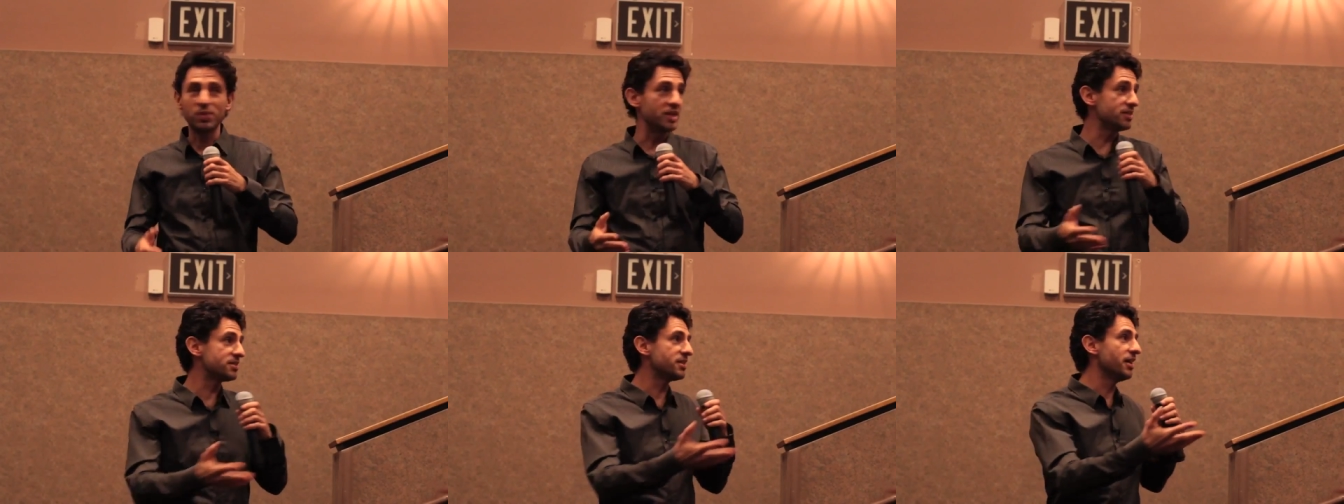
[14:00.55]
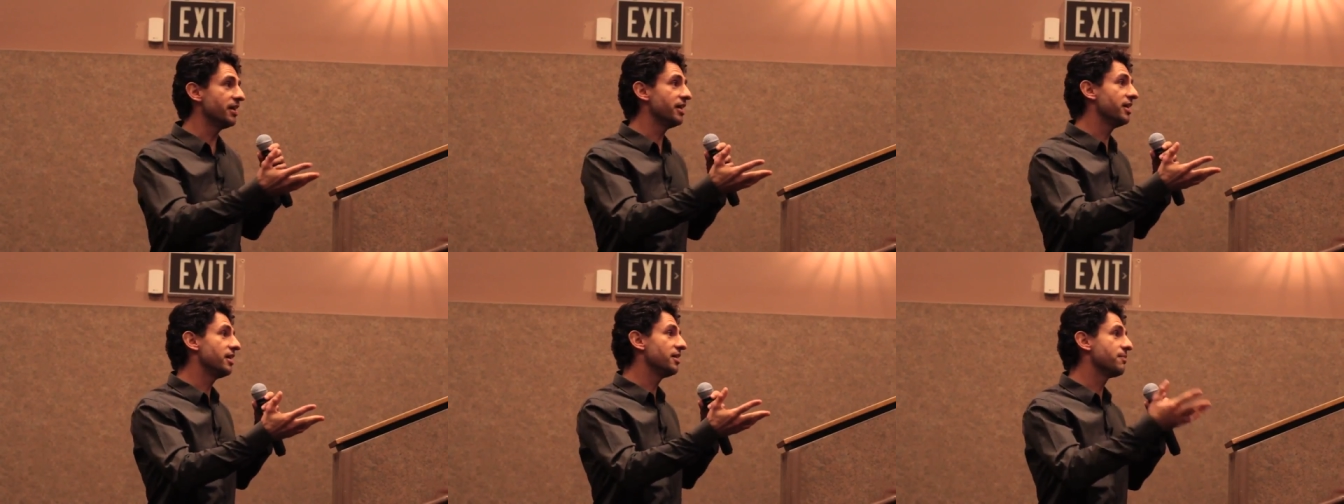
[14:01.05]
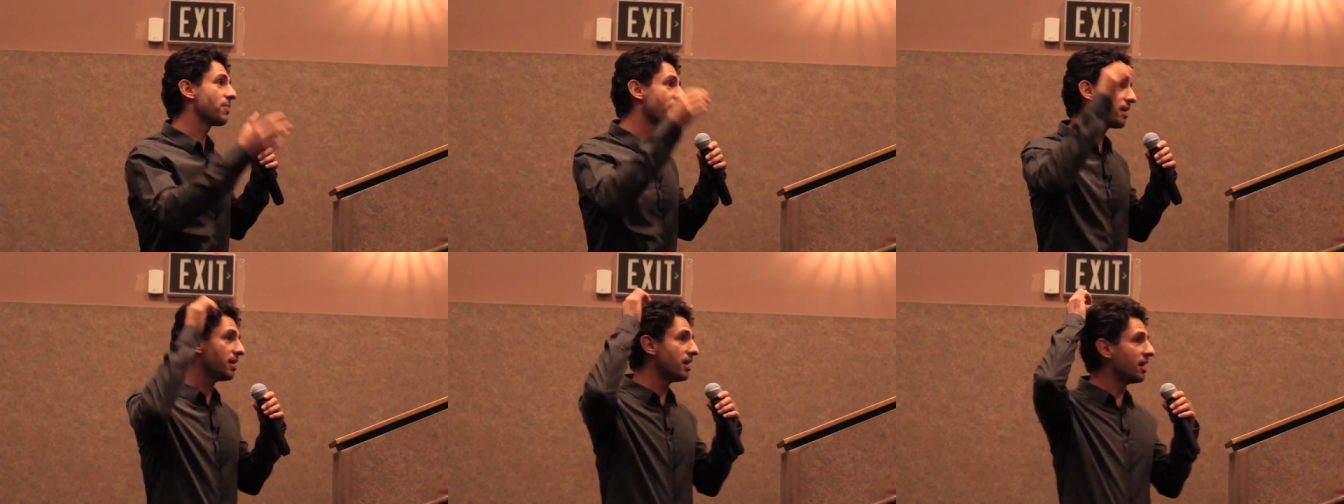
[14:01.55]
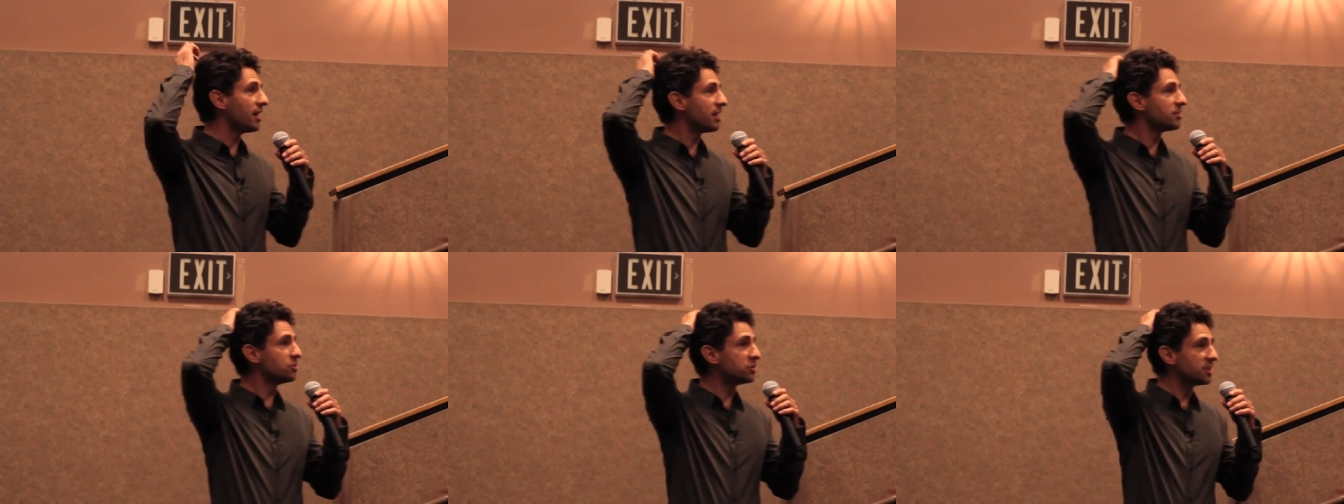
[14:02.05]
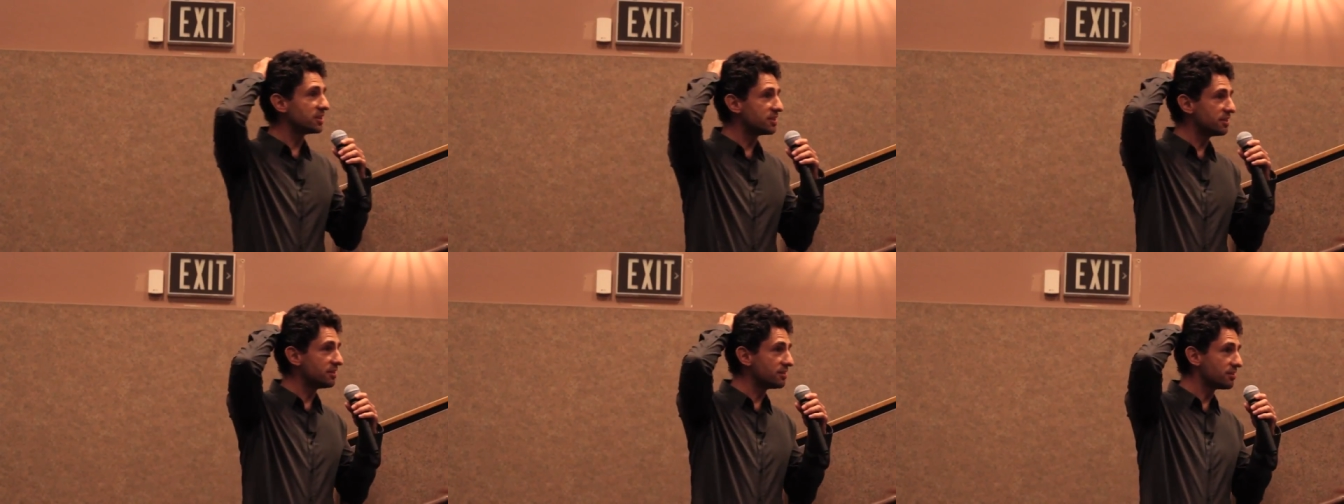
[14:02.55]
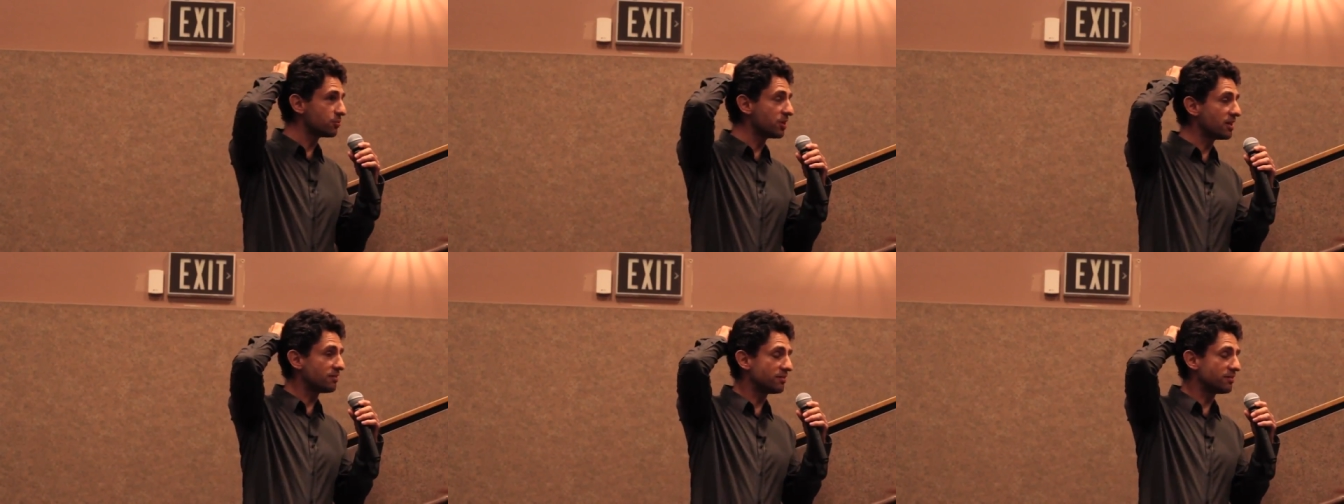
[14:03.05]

Please, at UCSD, we